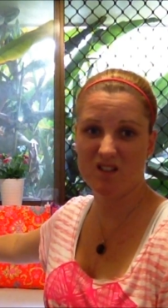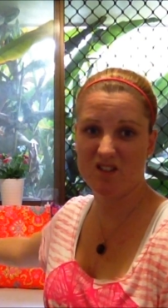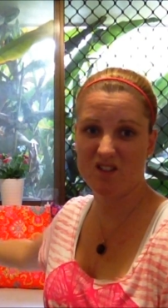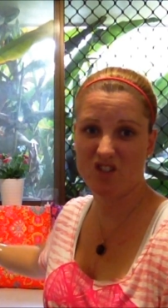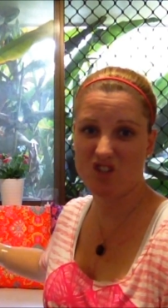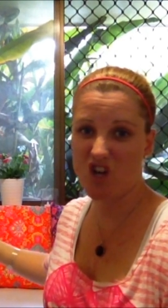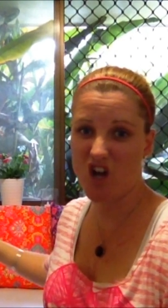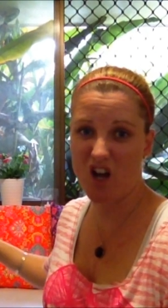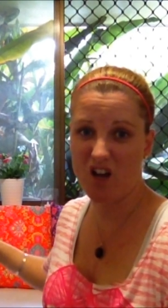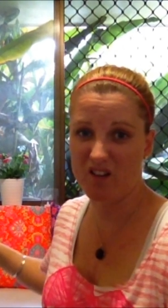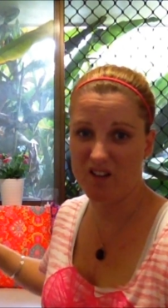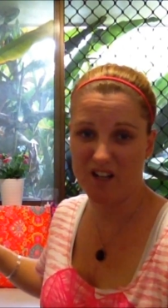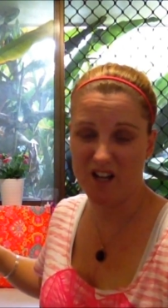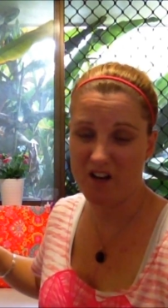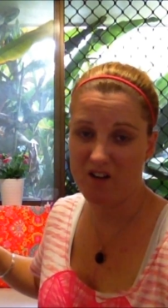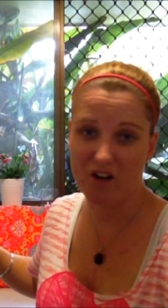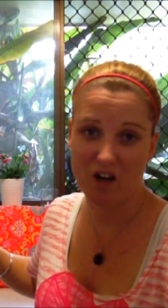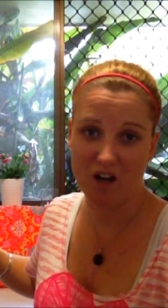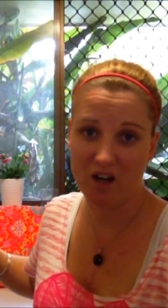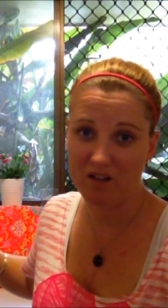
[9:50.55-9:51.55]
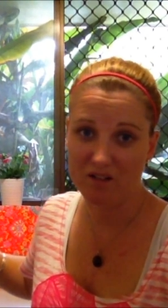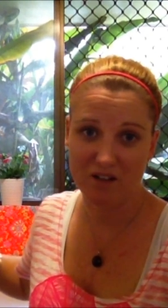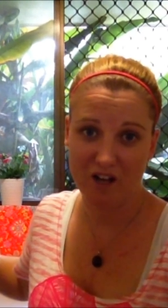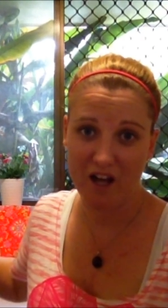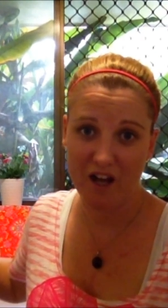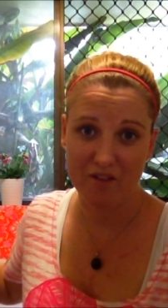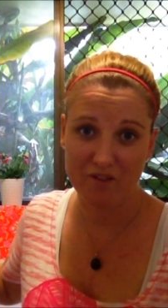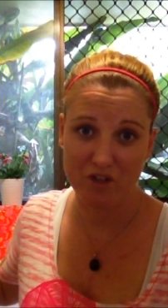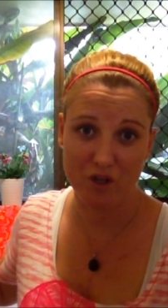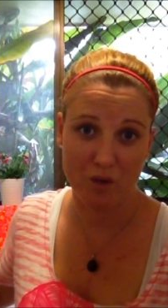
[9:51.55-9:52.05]
It's trial and error. I
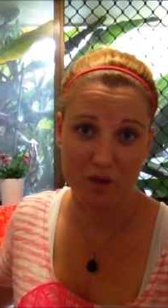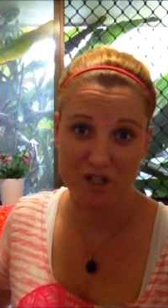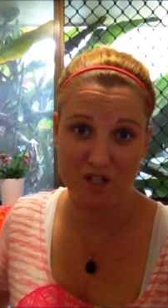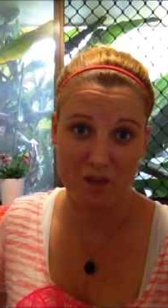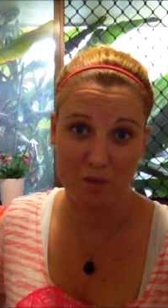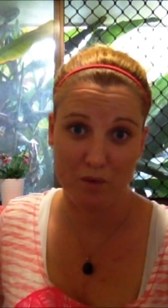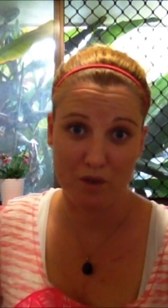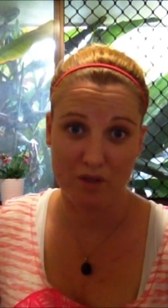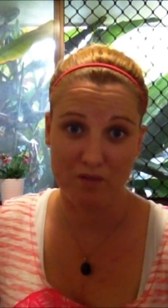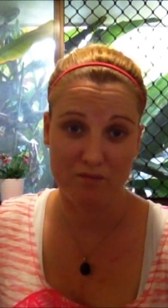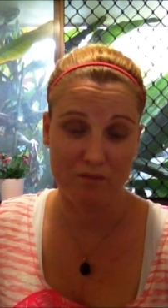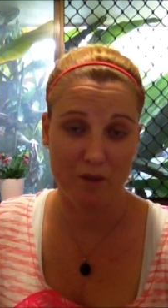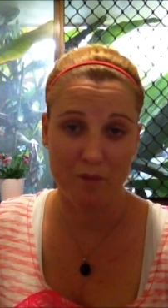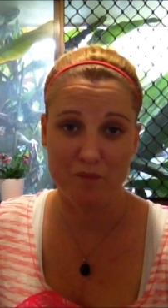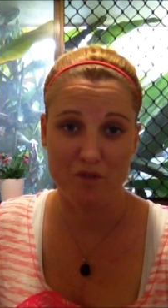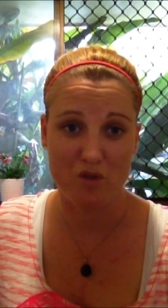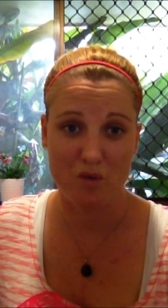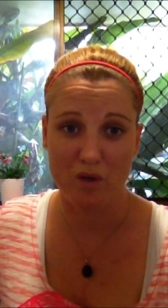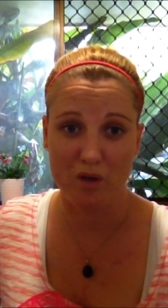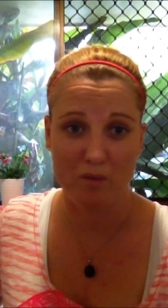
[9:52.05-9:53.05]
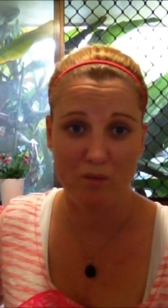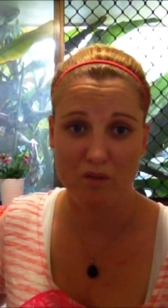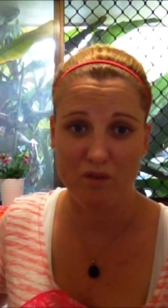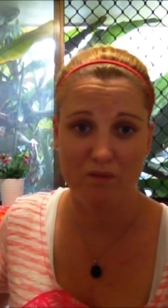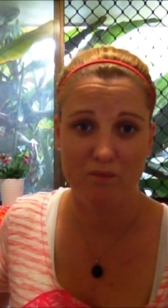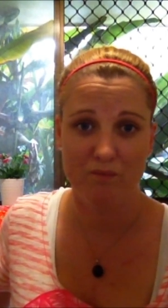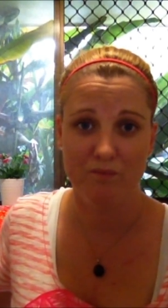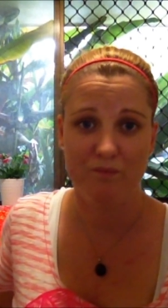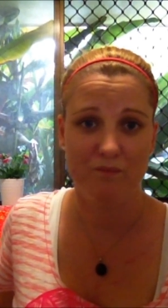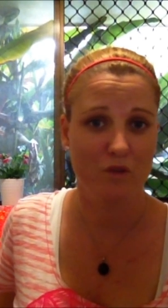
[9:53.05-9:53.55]
have no idea what I'm doing with
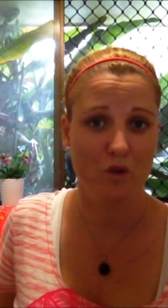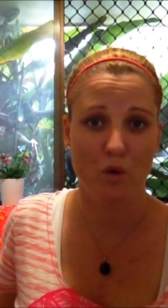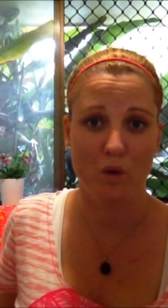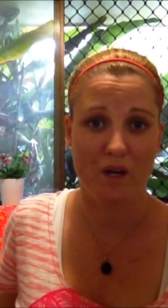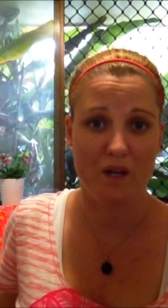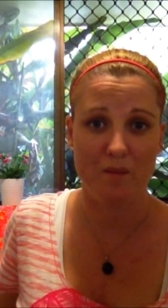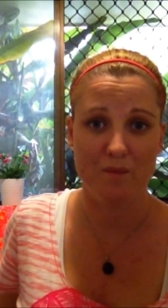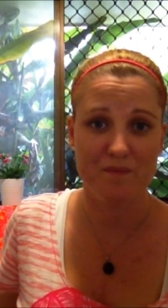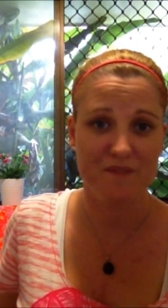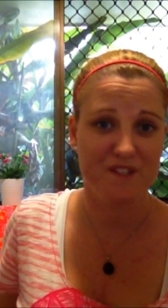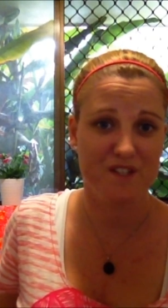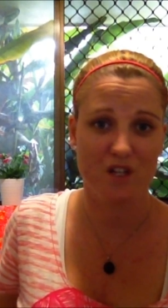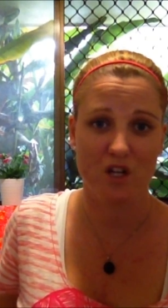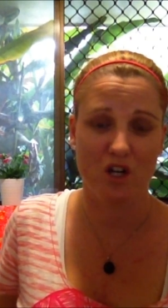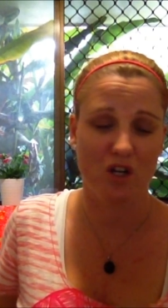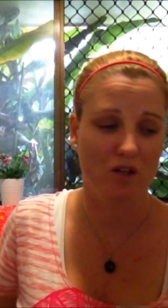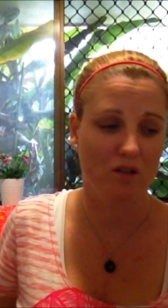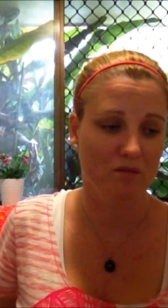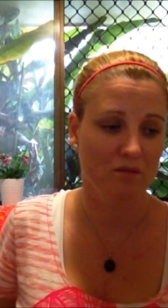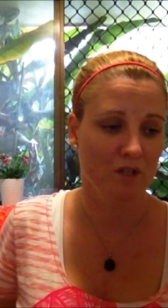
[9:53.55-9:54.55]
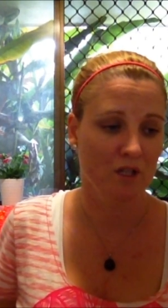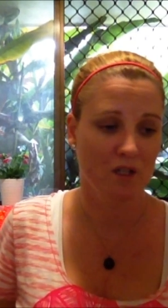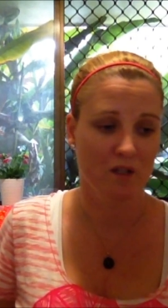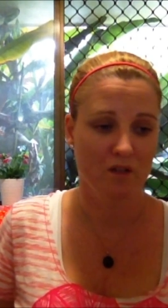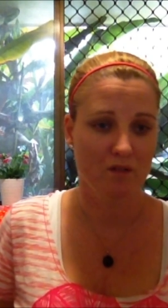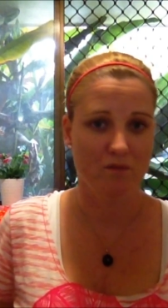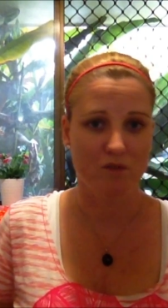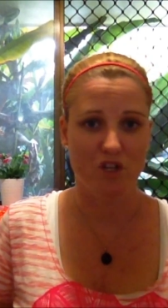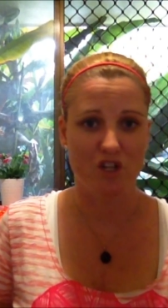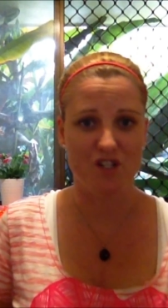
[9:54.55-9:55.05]
creams, so
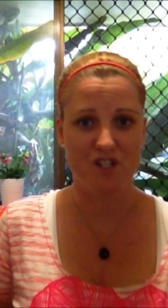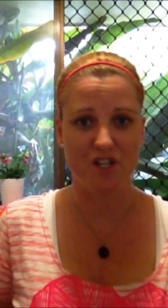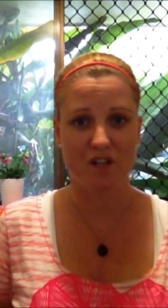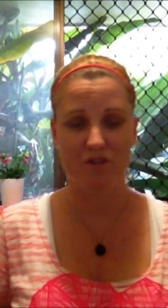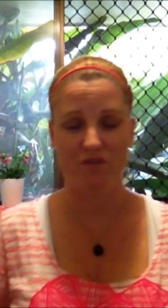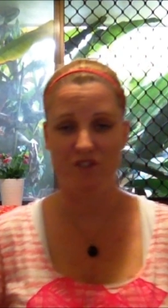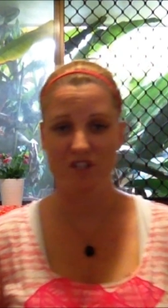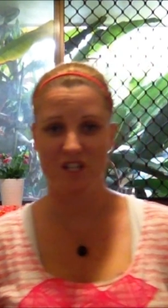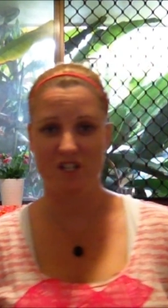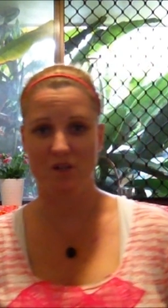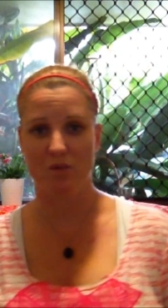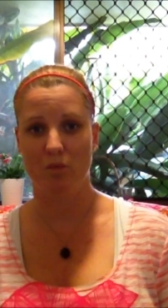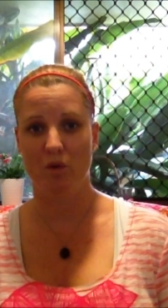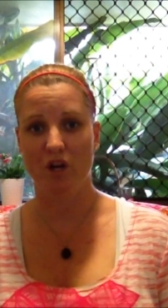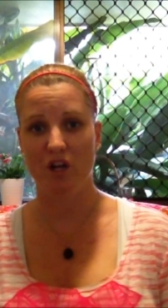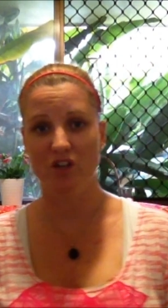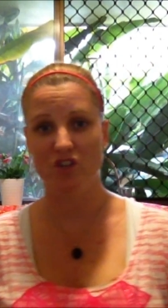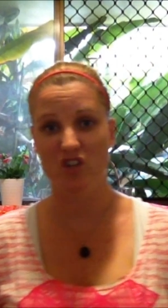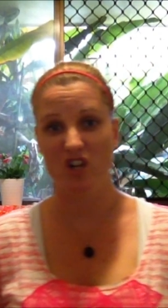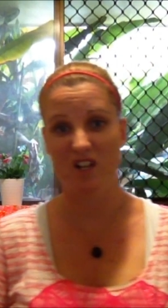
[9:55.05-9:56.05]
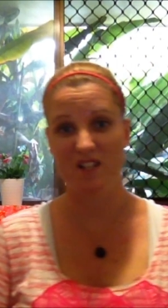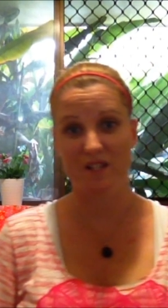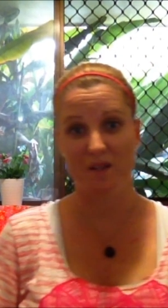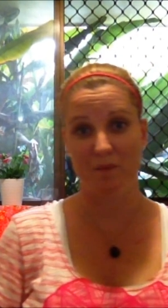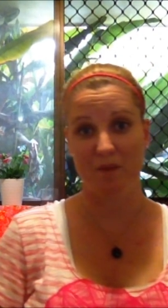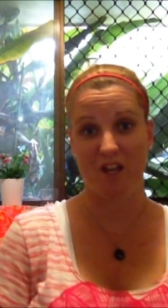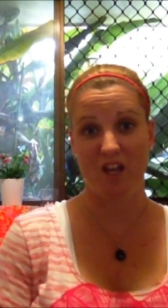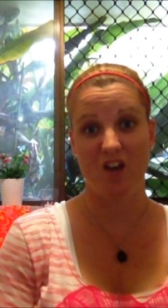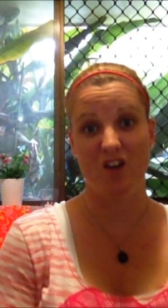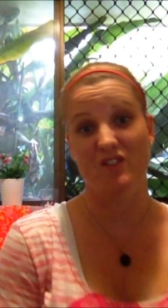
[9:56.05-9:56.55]
use it. If it doesn't work, try
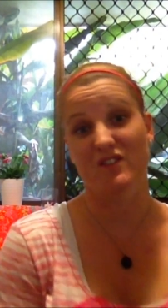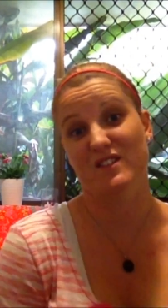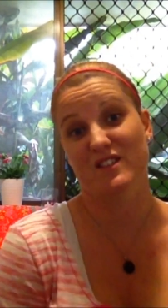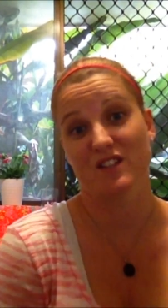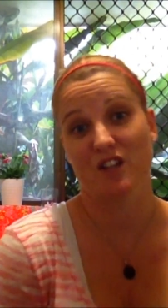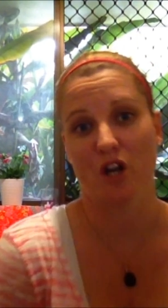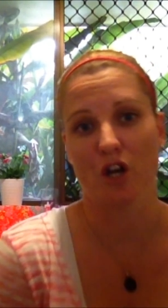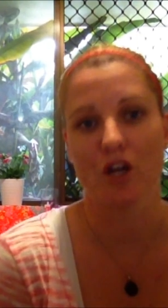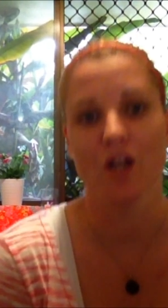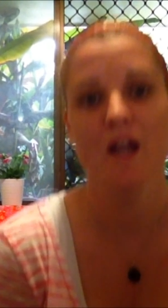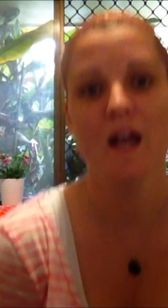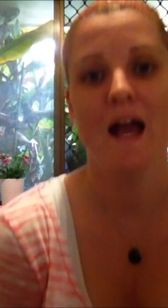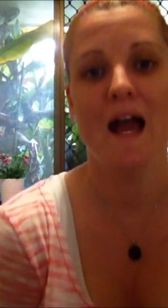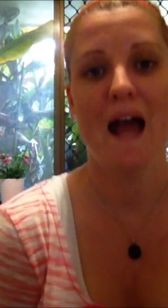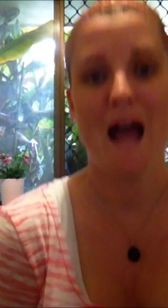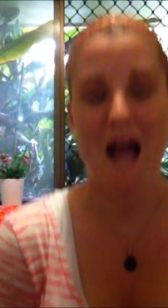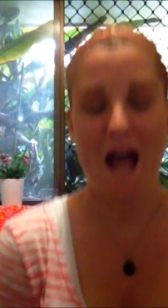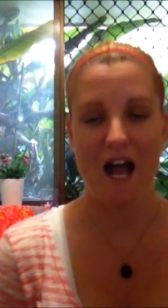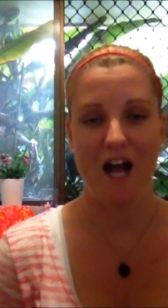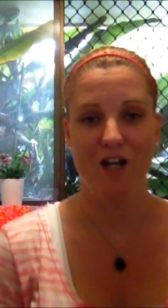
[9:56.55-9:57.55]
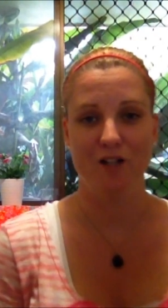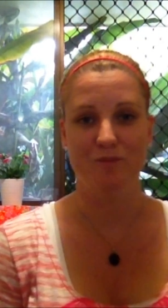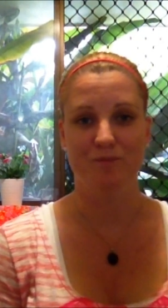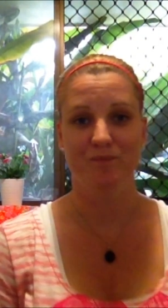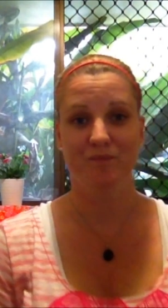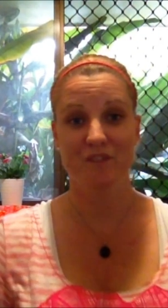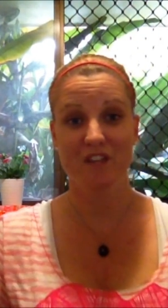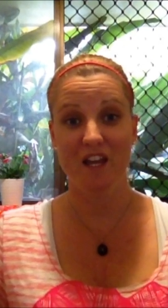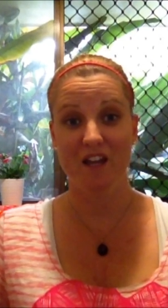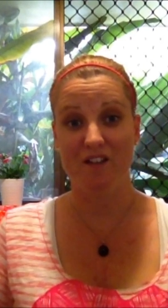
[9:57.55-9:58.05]
something else. So,
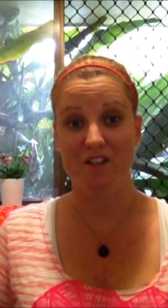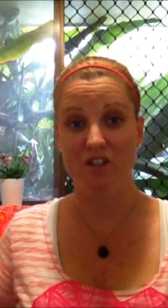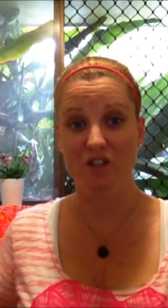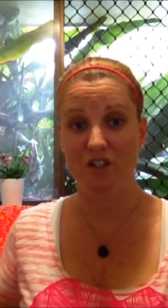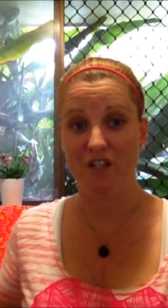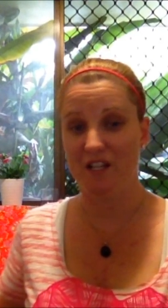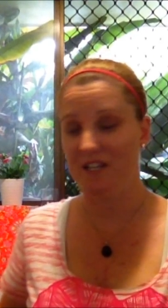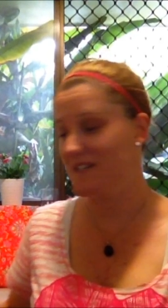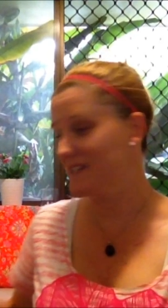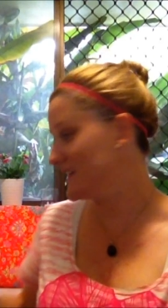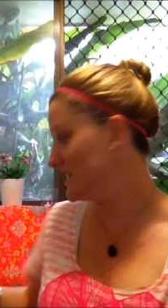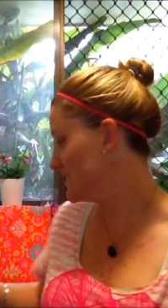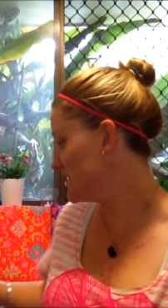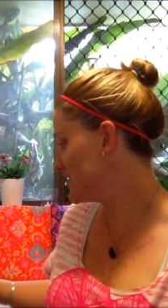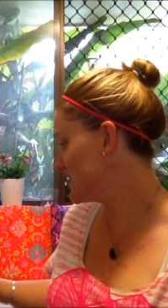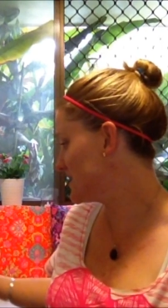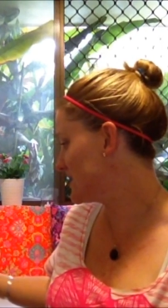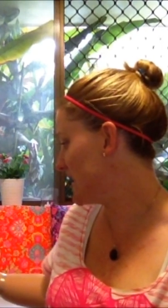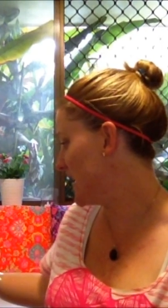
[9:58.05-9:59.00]
yeah, Little Innocents.